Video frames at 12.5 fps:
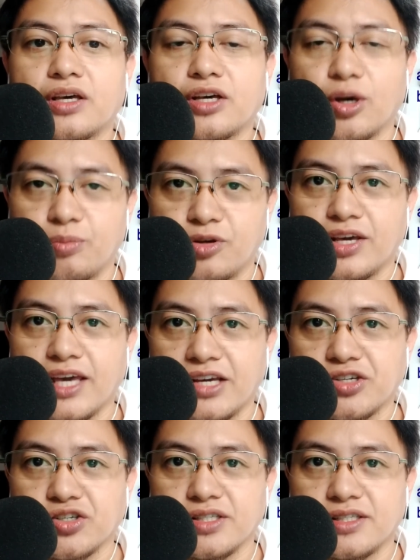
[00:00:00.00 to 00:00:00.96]

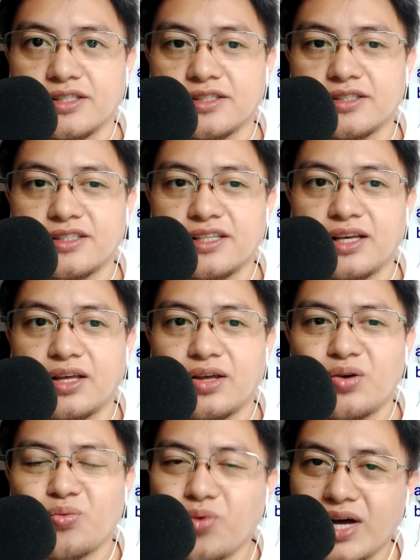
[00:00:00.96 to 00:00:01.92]
communication.
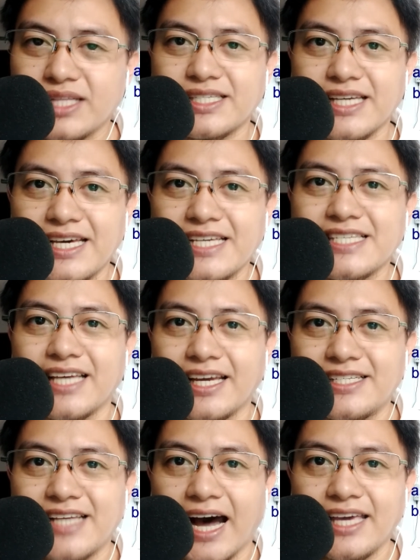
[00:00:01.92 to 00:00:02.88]
What is a
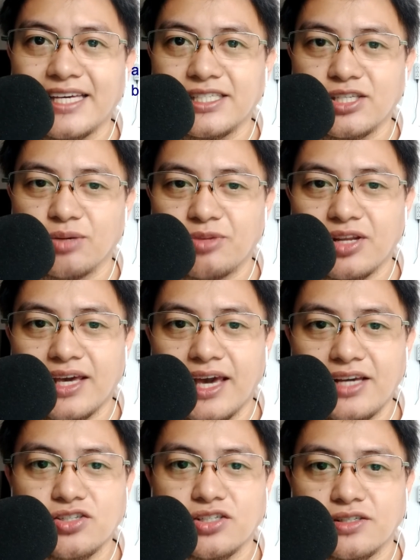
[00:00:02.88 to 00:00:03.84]
dyad
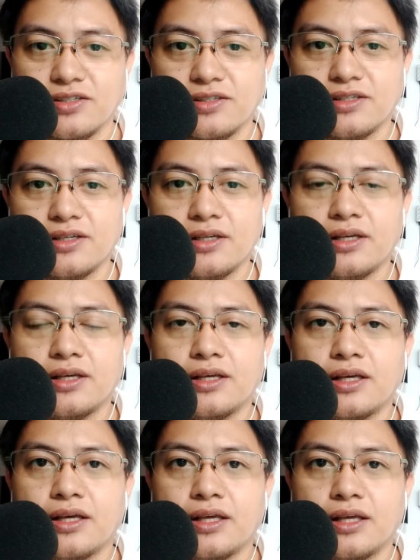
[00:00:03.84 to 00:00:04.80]
communication?
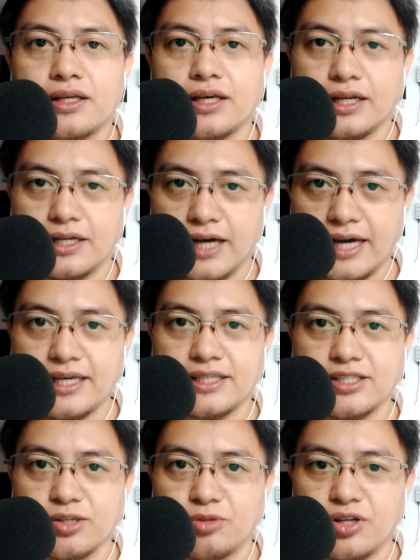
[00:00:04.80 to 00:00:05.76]

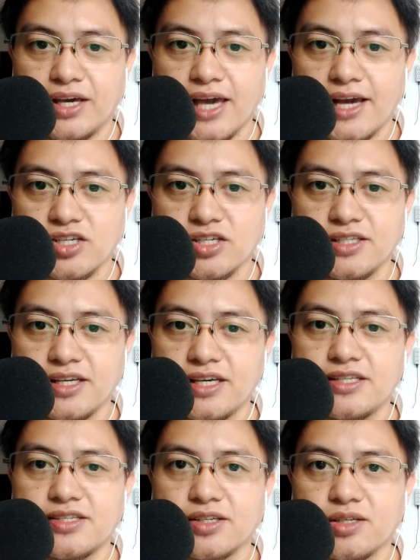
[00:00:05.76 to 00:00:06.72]
Dyad communication
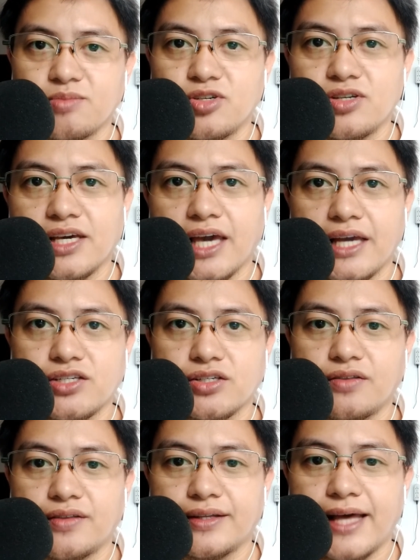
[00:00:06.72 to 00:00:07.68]
is a
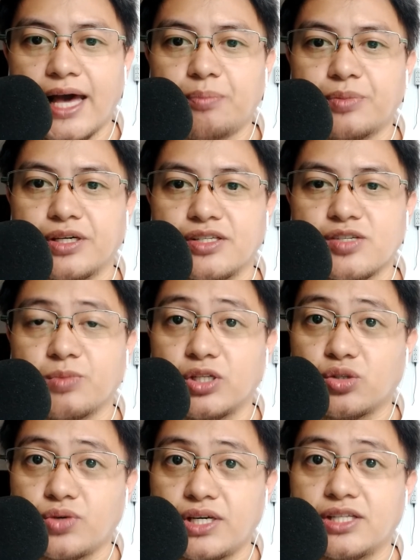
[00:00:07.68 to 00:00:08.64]
communication that happens
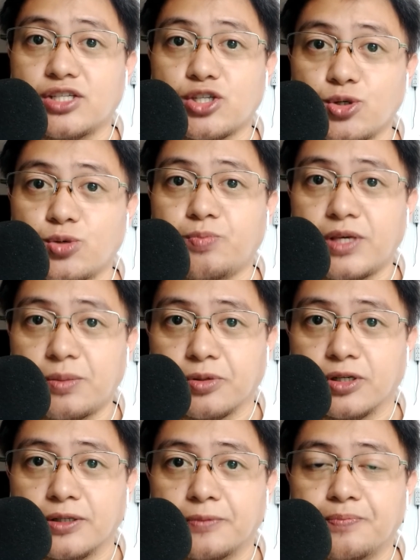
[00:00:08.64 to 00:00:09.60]
between two
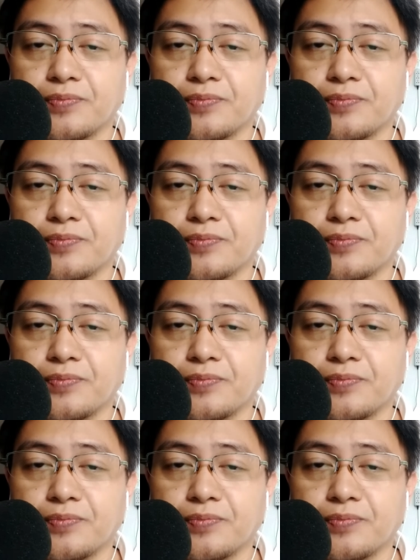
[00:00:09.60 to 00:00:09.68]
people.